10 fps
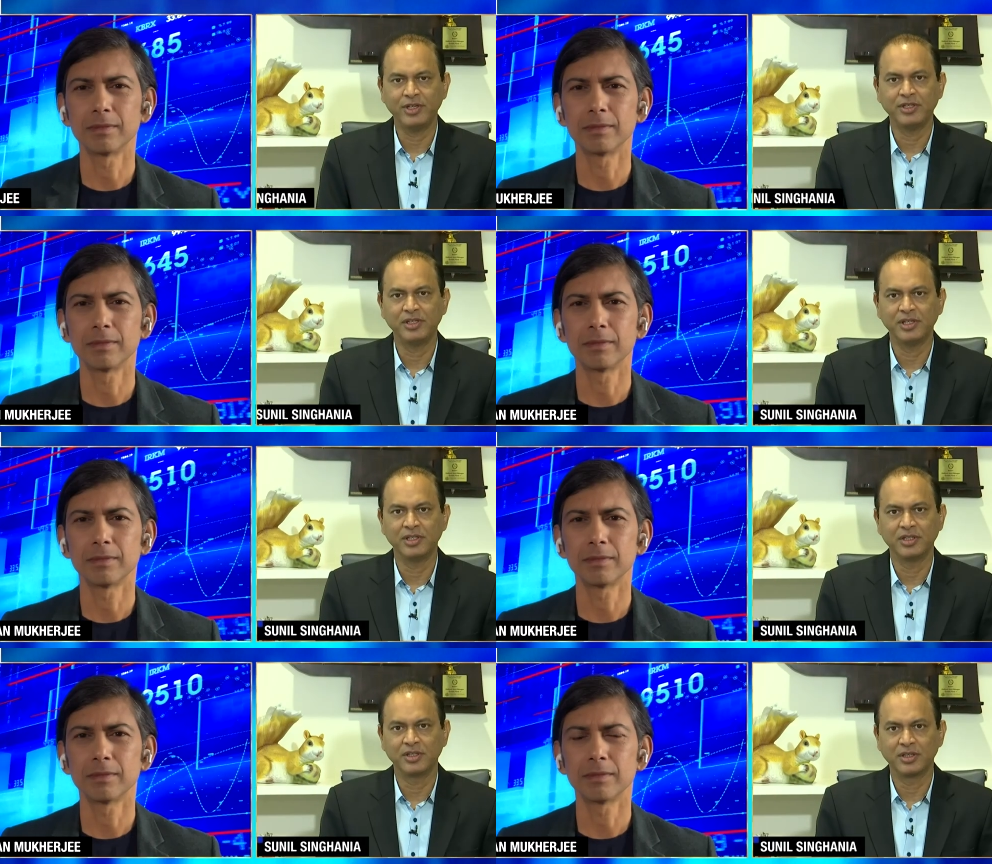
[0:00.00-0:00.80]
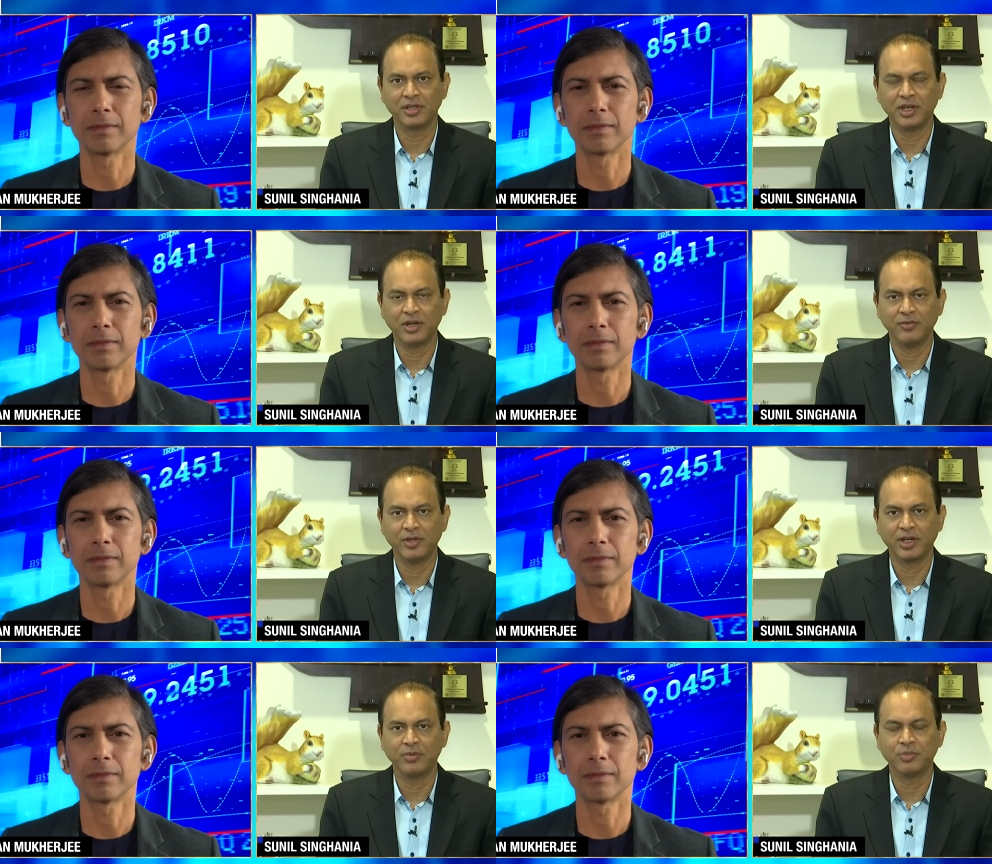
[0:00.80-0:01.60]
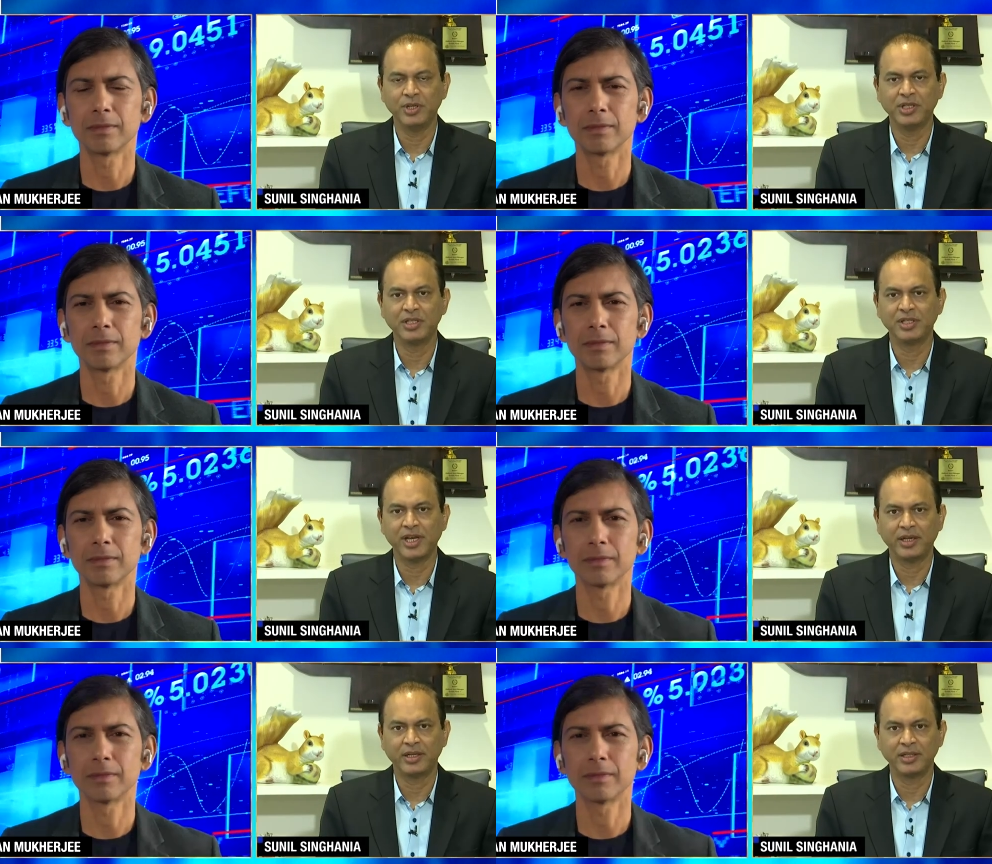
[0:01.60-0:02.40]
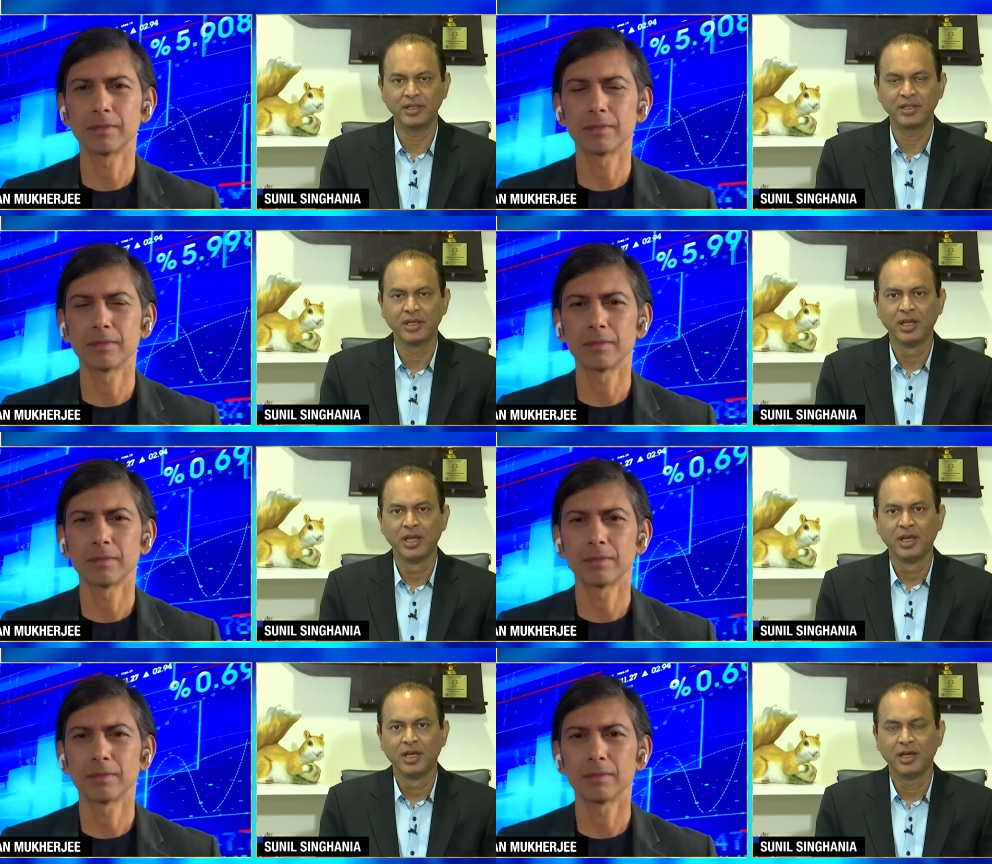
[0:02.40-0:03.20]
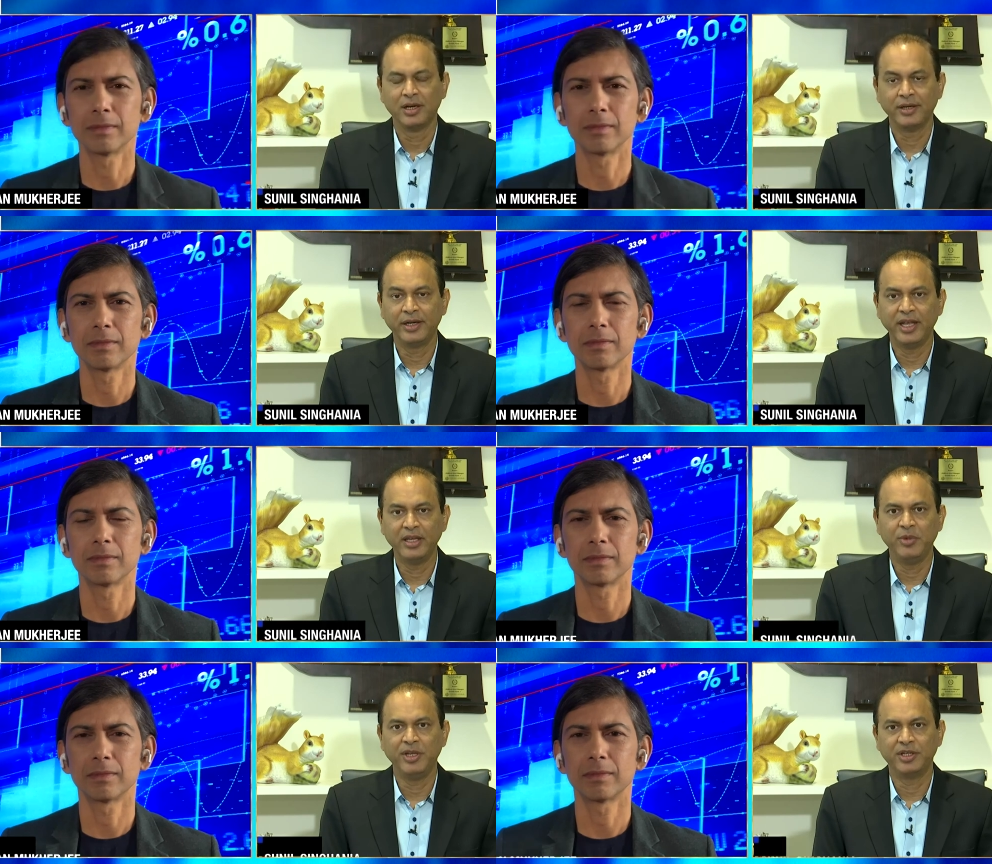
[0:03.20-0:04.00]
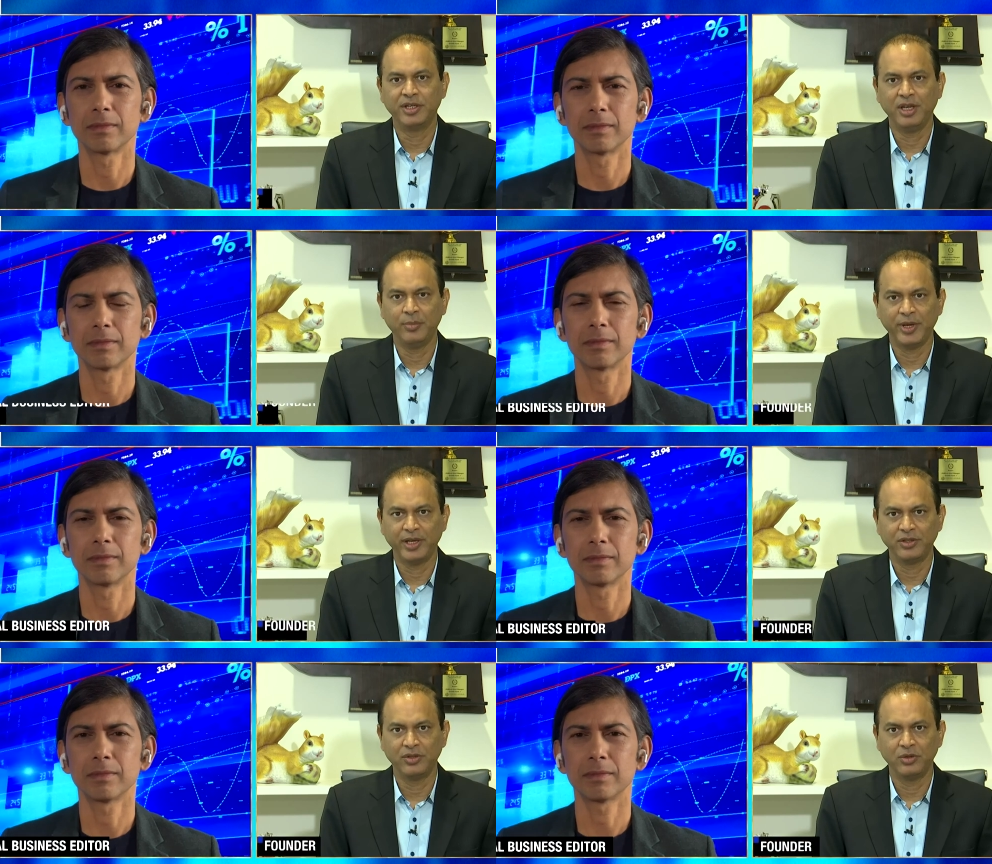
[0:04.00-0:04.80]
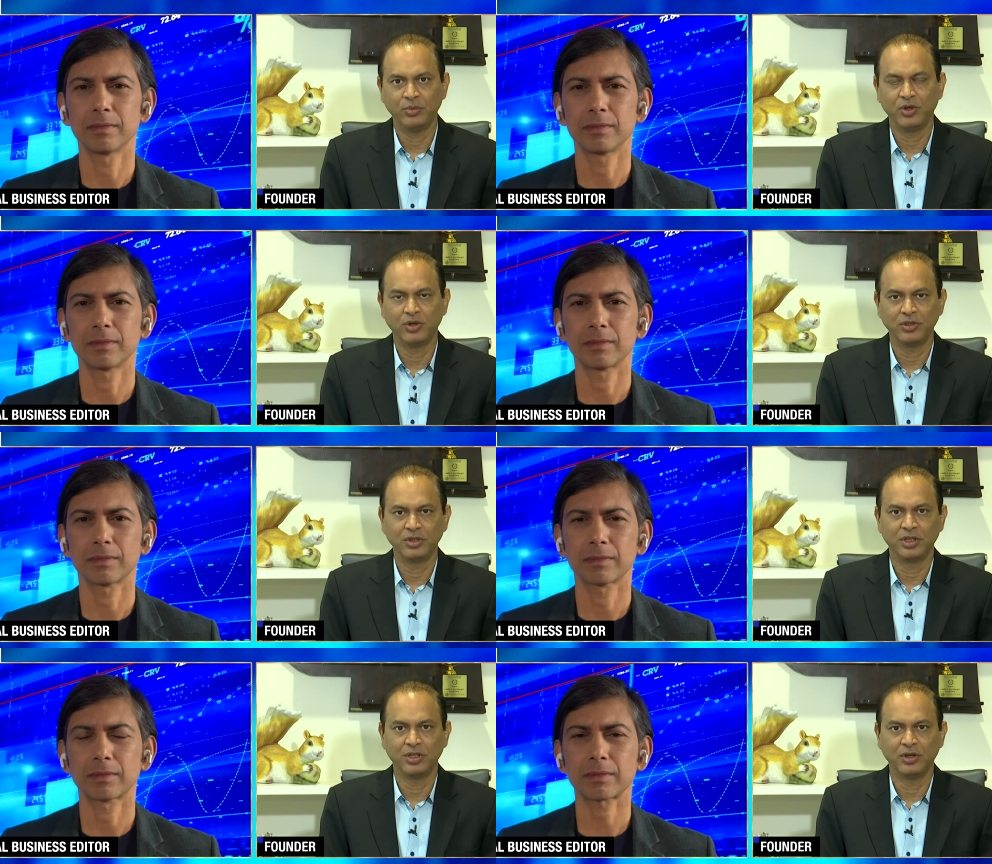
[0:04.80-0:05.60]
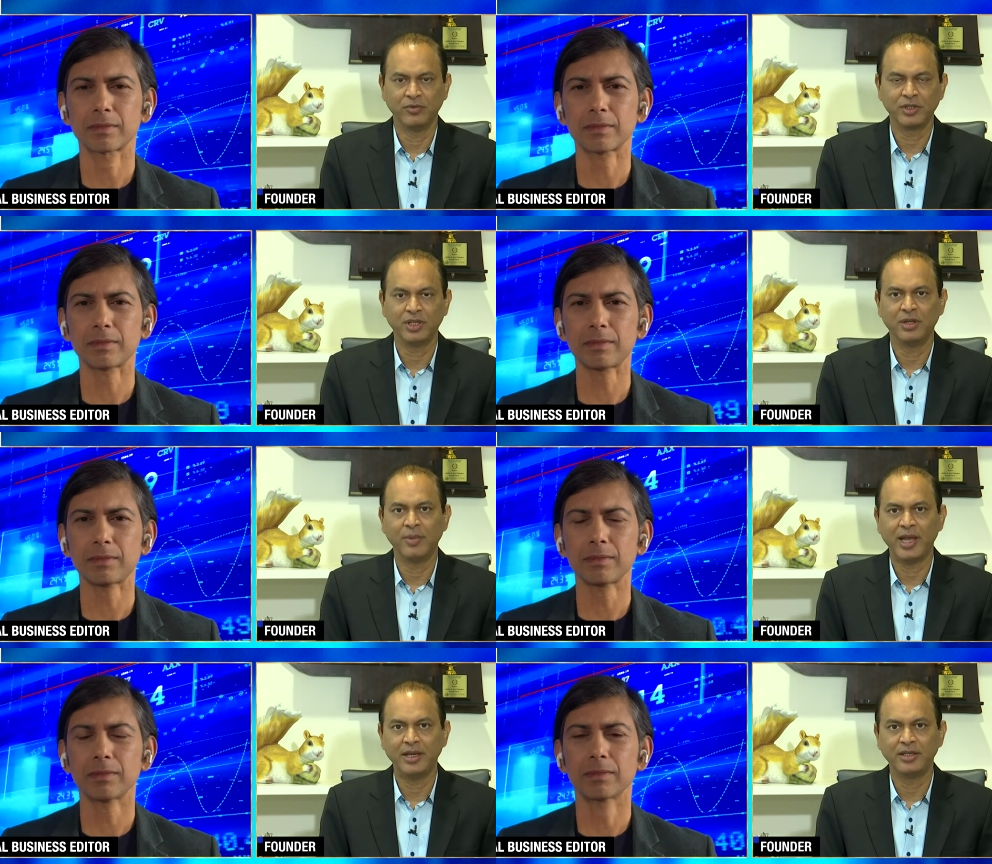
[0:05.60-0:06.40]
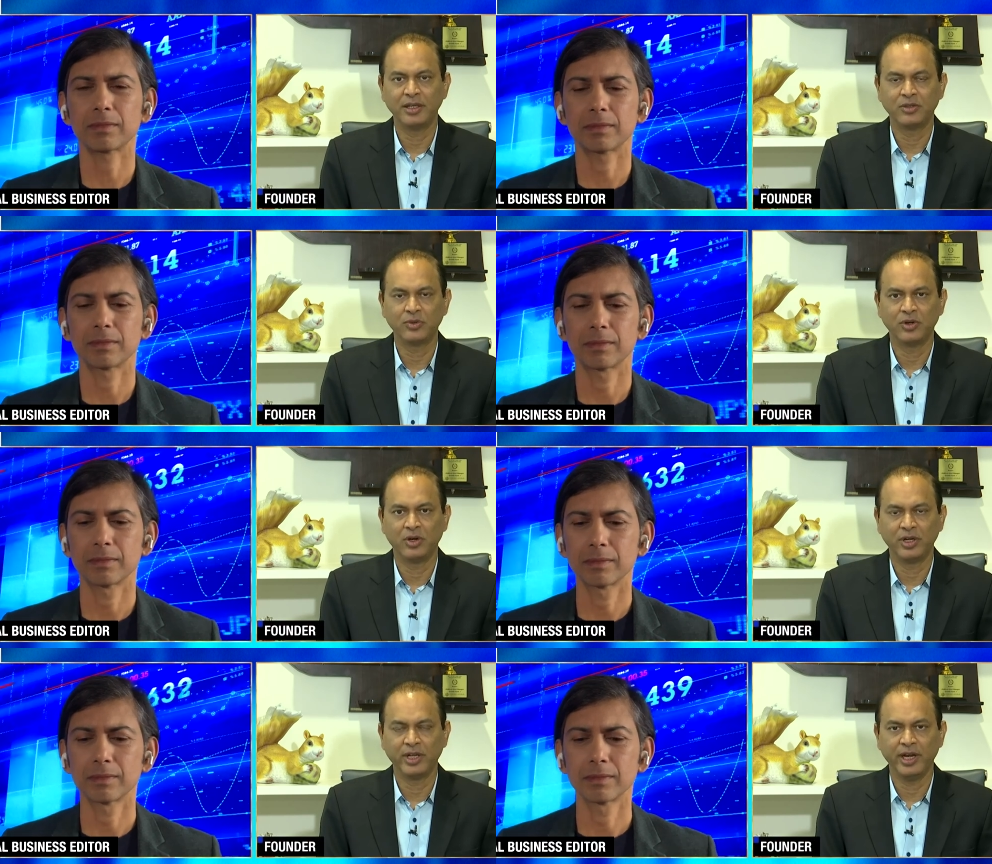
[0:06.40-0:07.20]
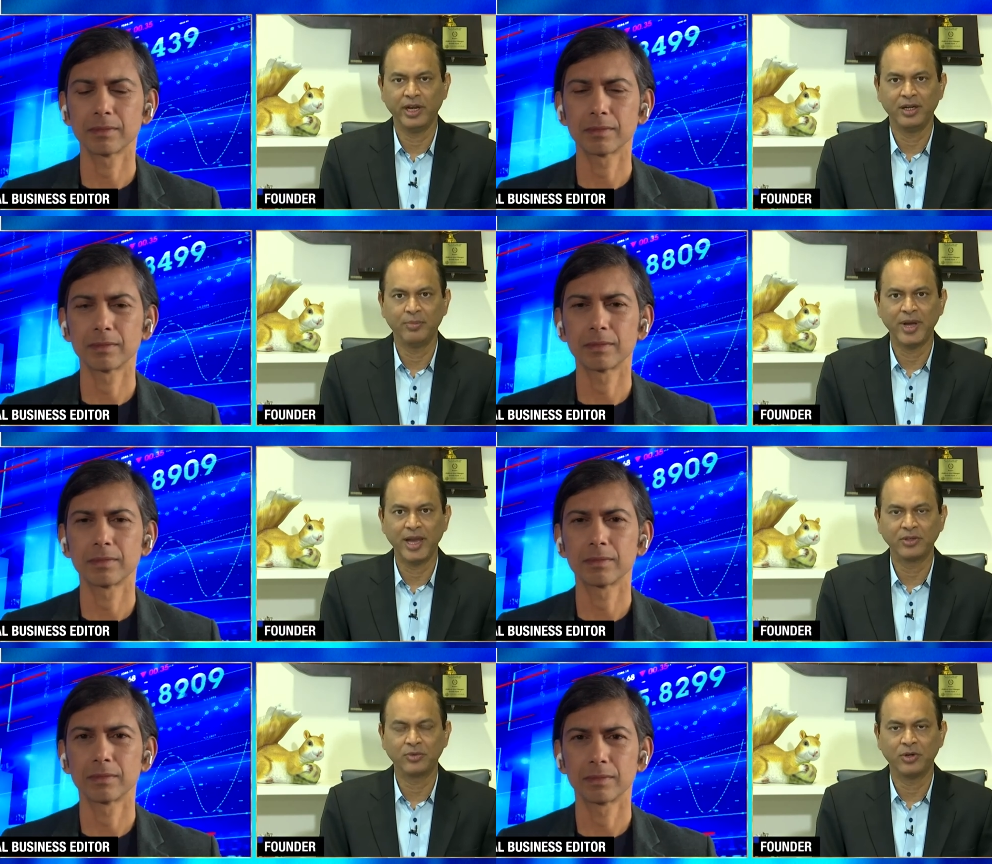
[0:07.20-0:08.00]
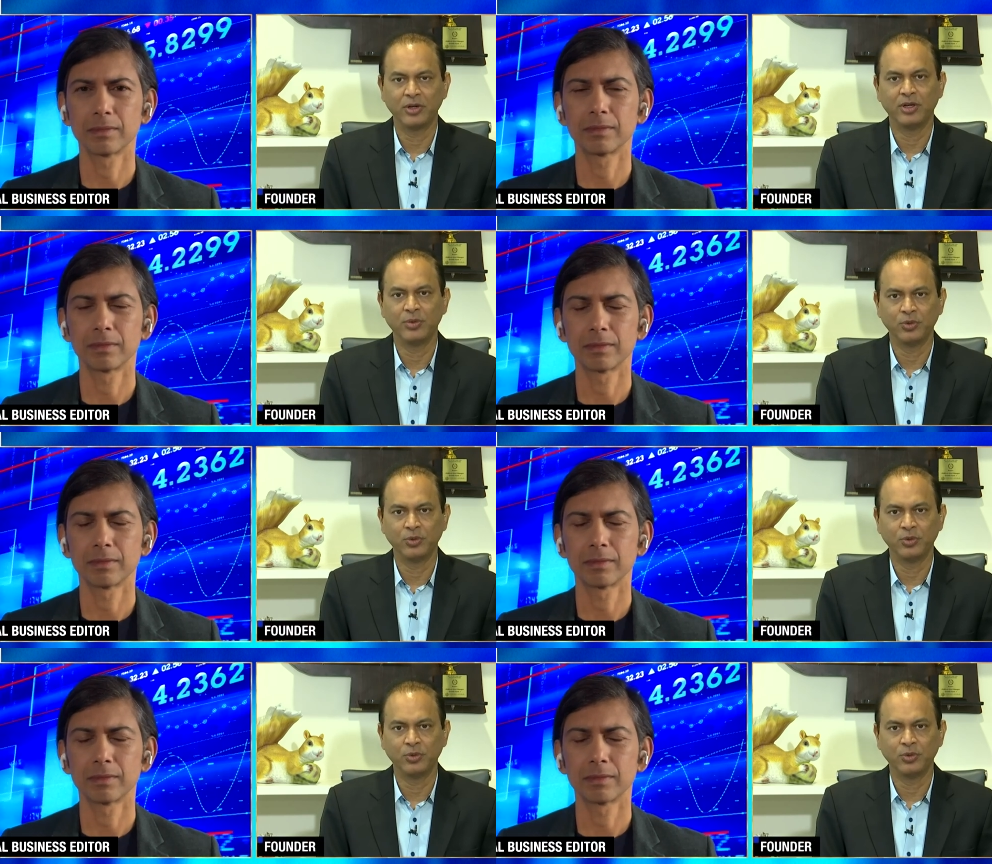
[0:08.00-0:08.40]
Speaker 1: six years, none of the companies and sectors uh, did any major capex, you know, because uh, obviously the balance sheets were not great, banks were not in a